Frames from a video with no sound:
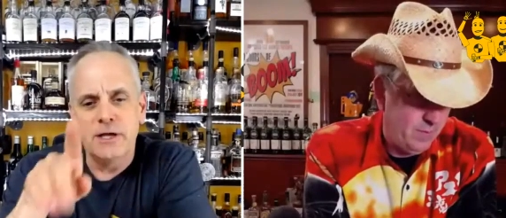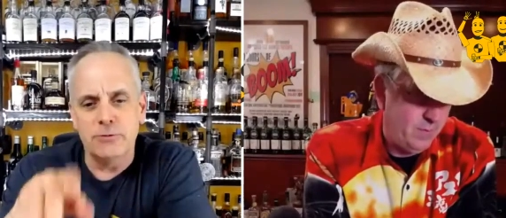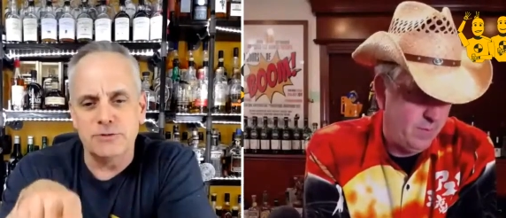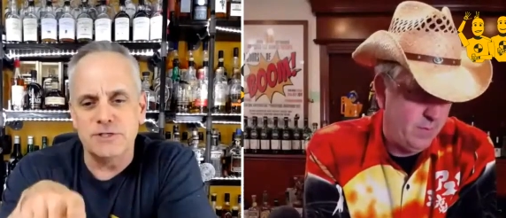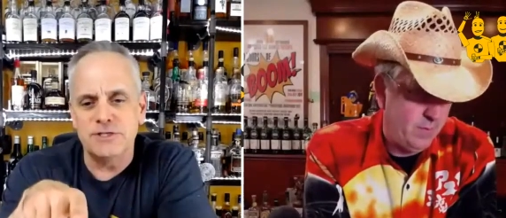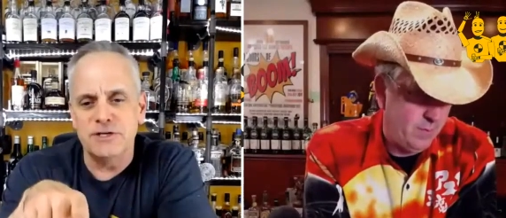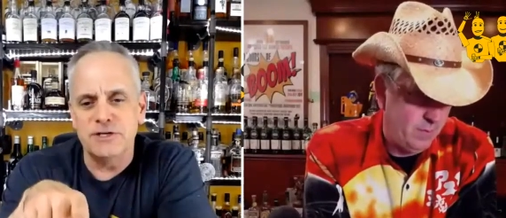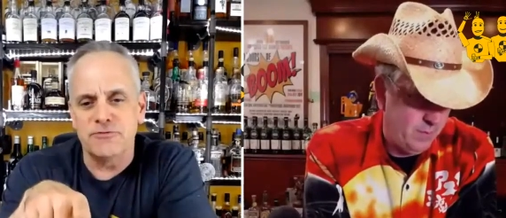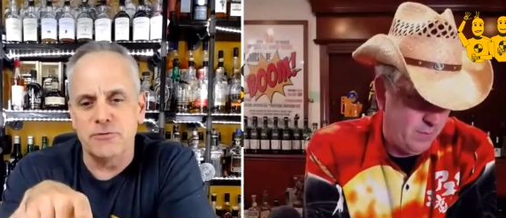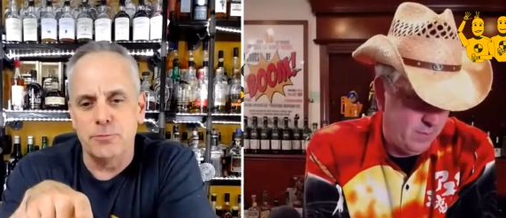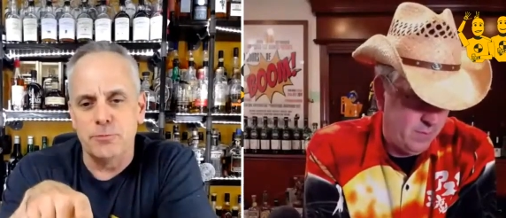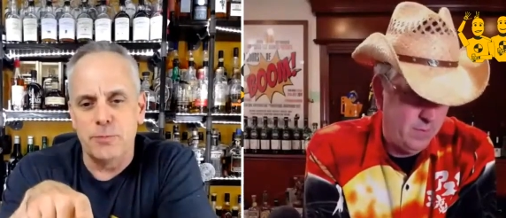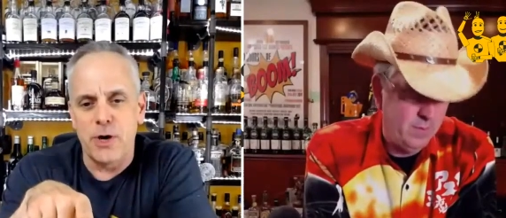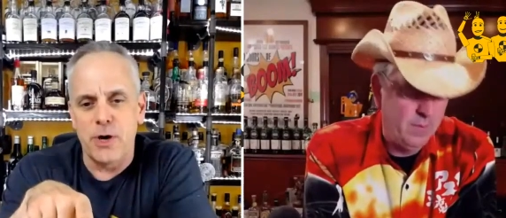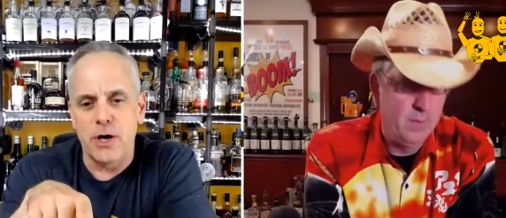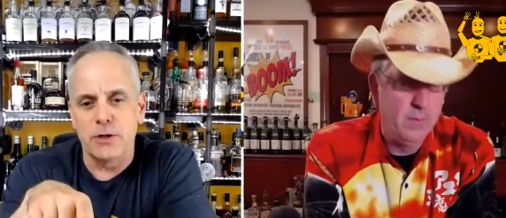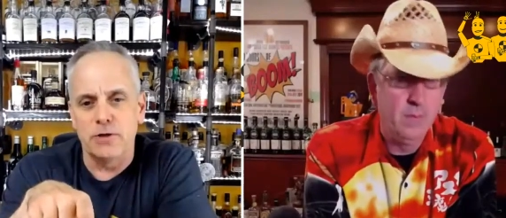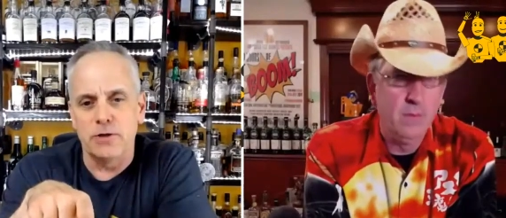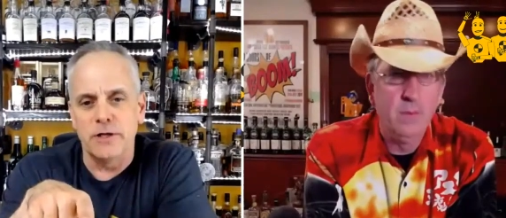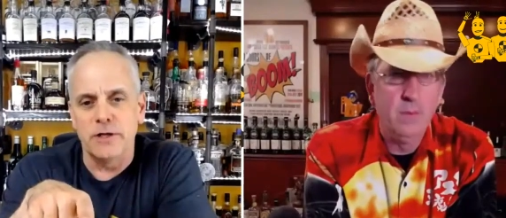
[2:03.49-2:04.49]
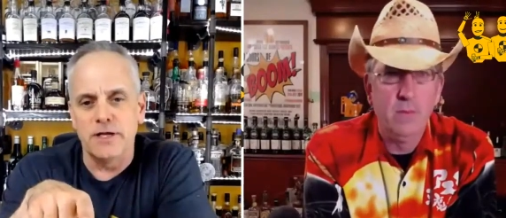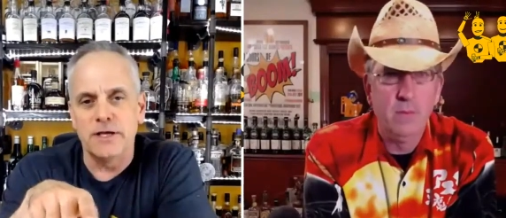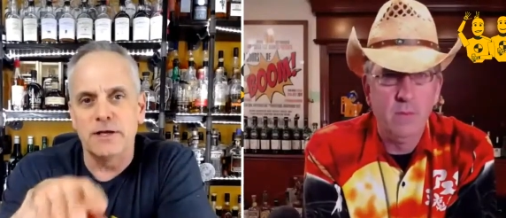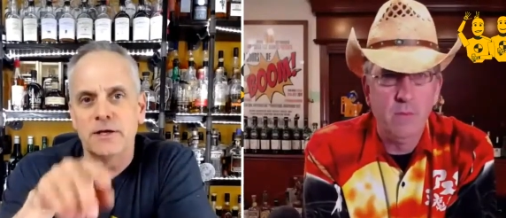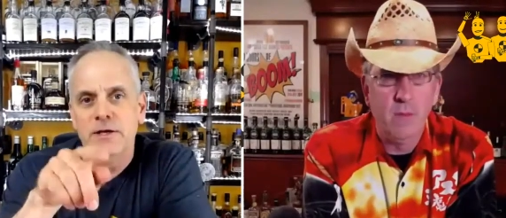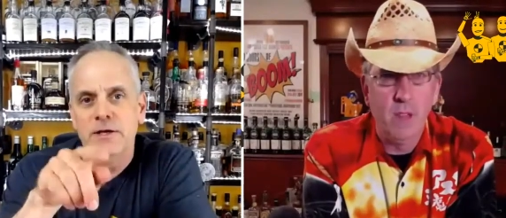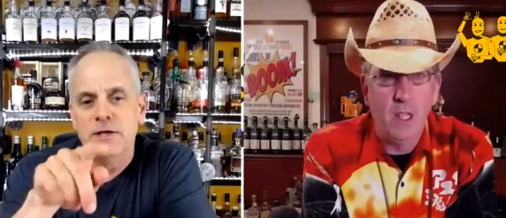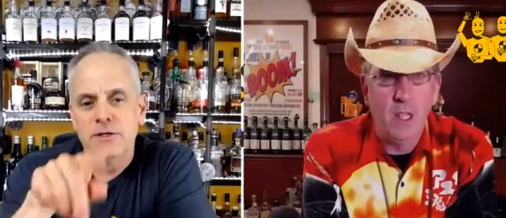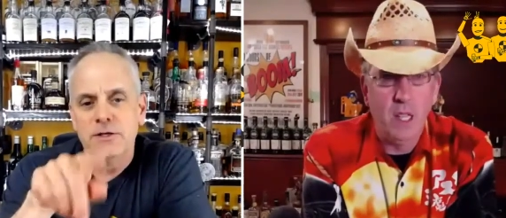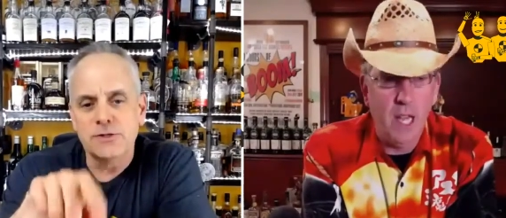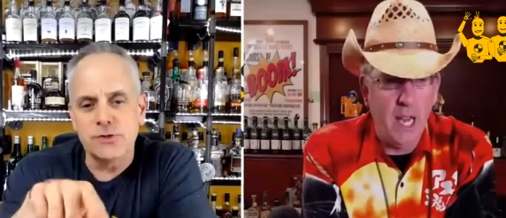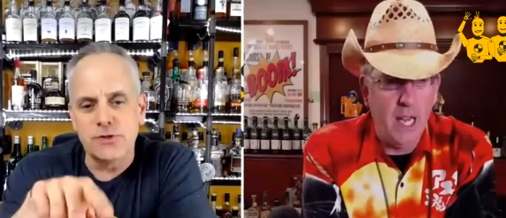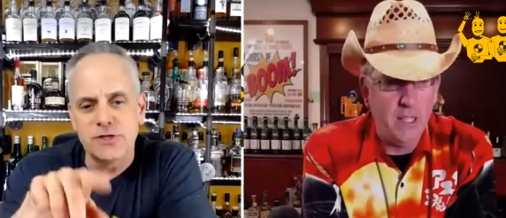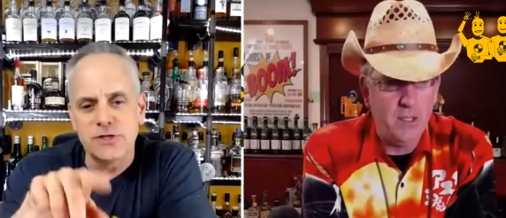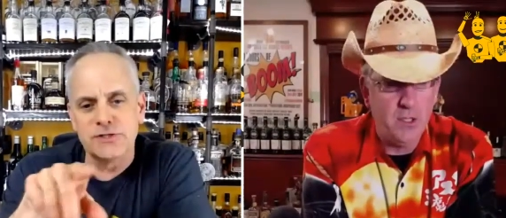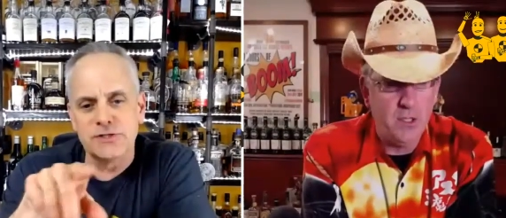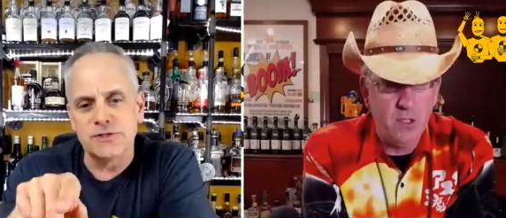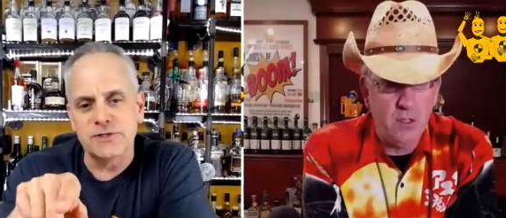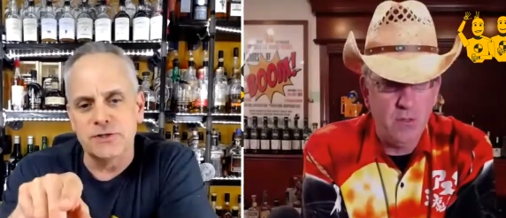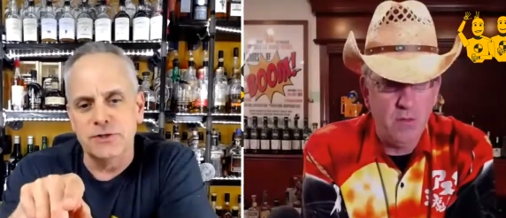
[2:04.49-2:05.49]
Speaker 1: a different bottling. So this, yeah.
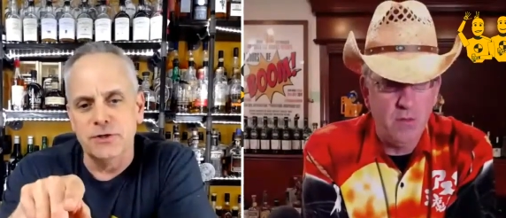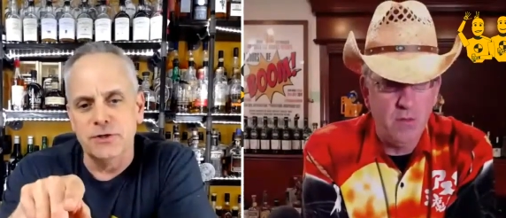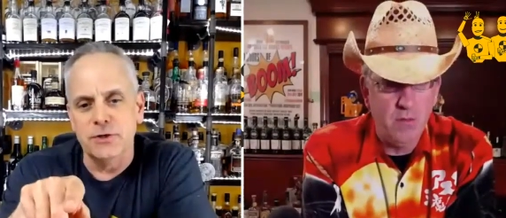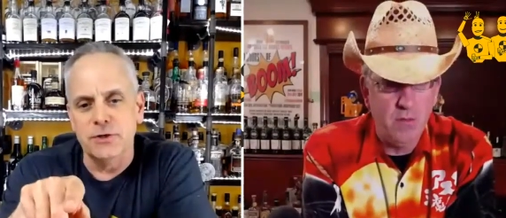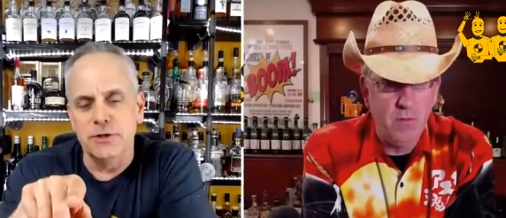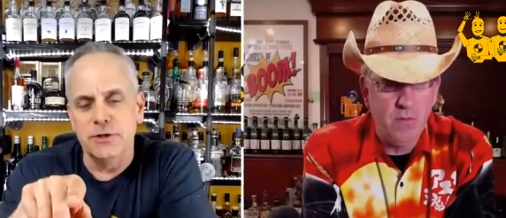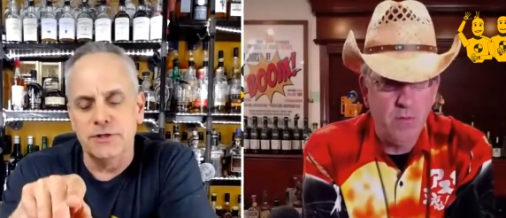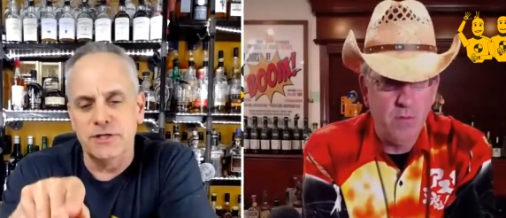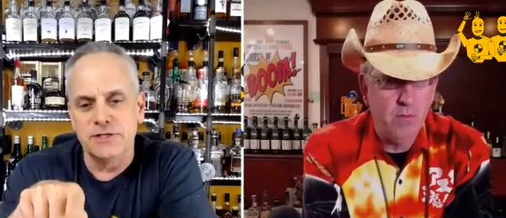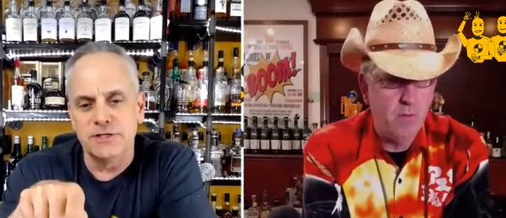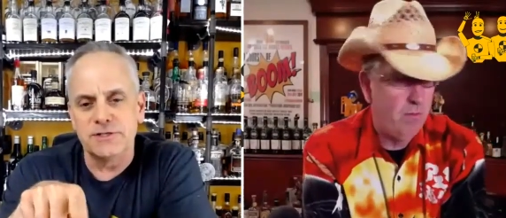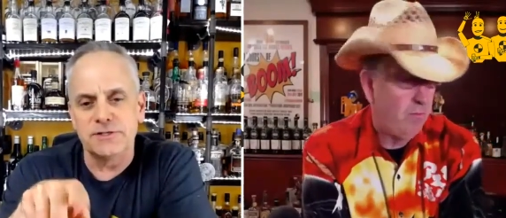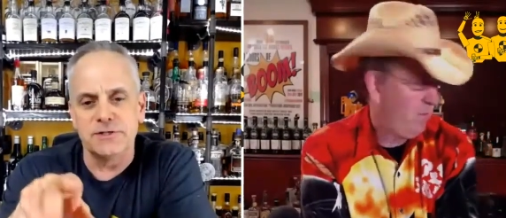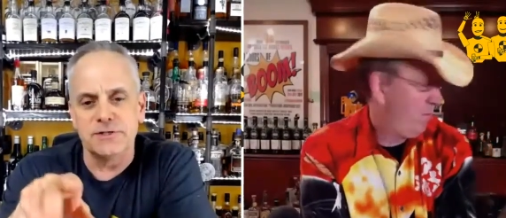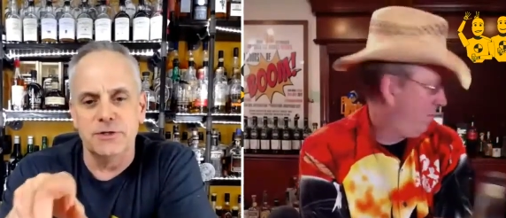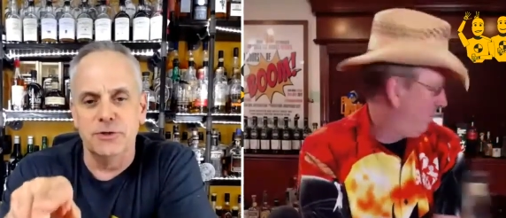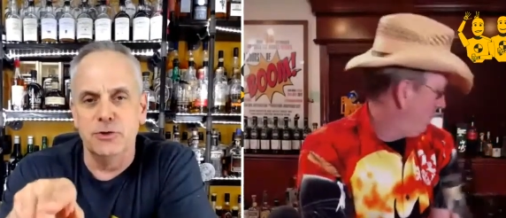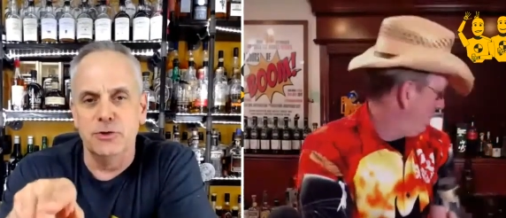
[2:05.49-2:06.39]
is, a, this is a new